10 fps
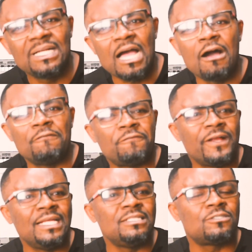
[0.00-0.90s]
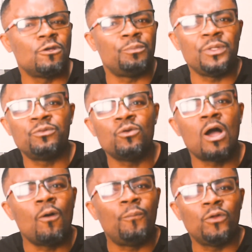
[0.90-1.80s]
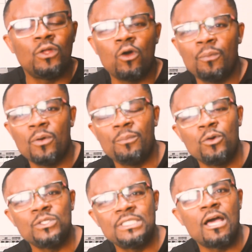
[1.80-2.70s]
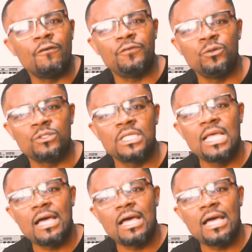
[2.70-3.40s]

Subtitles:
our friends or people who are opposing our views.